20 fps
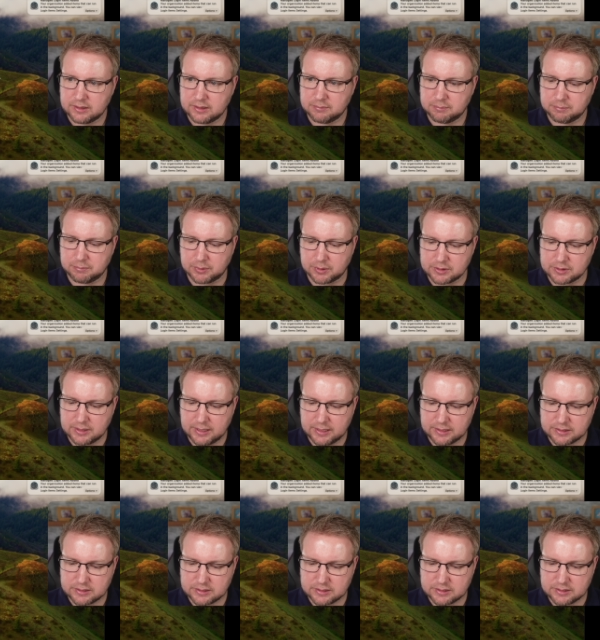But
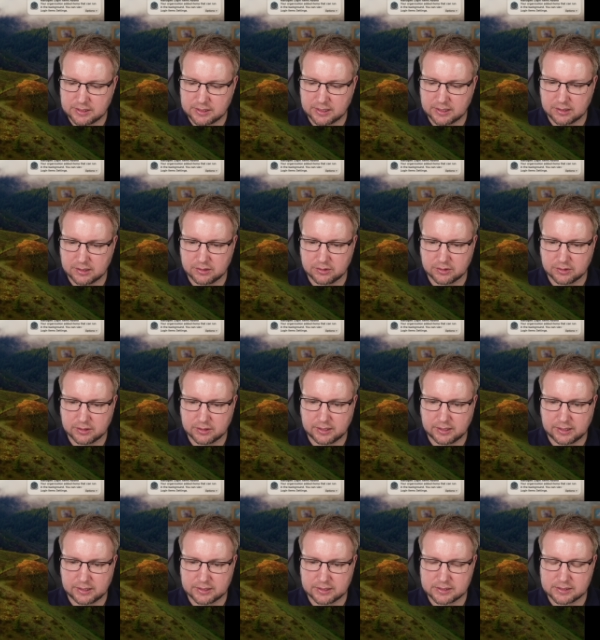let's take a look
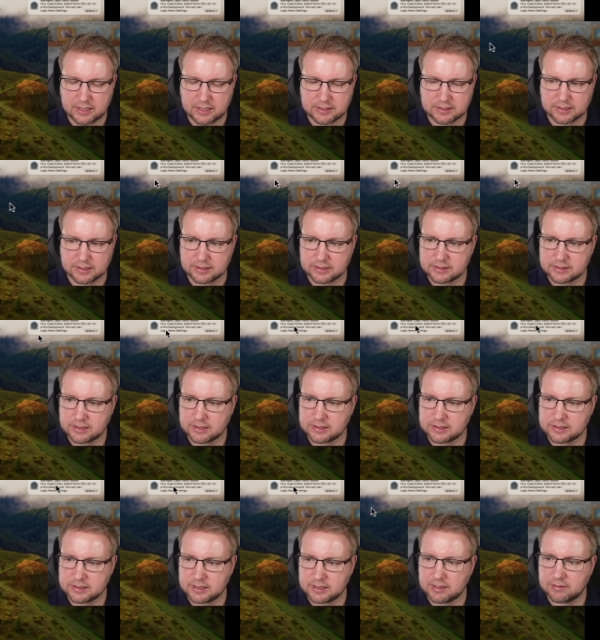in settings and
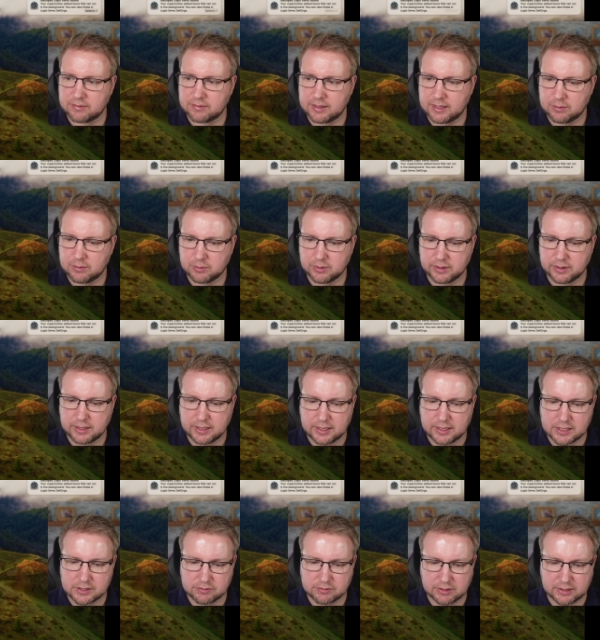see if that one there is
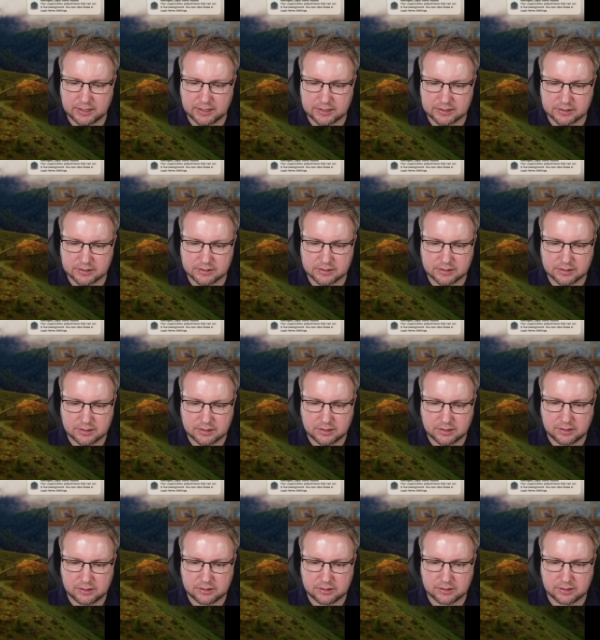related
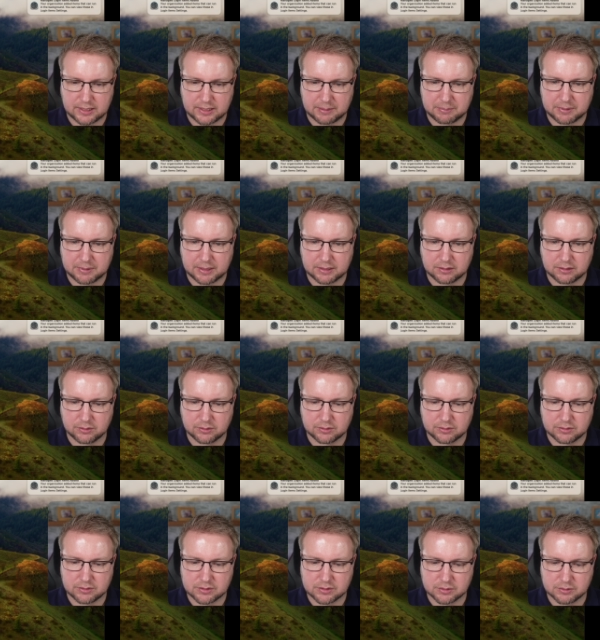to the app catalog.
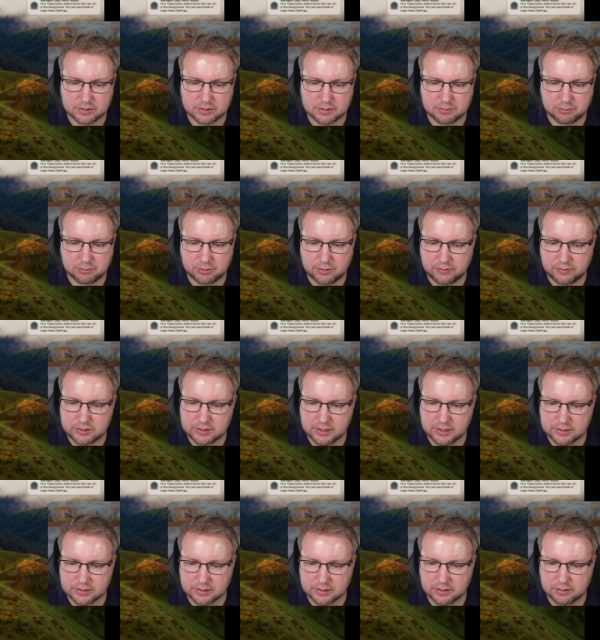So it's in privacy and
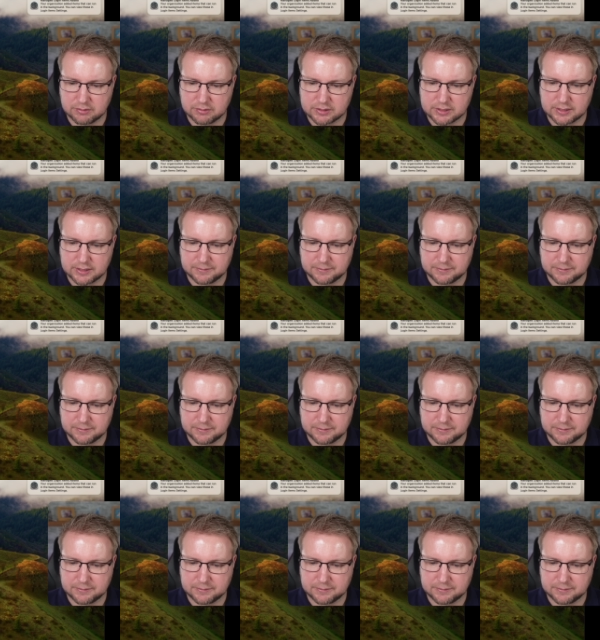security,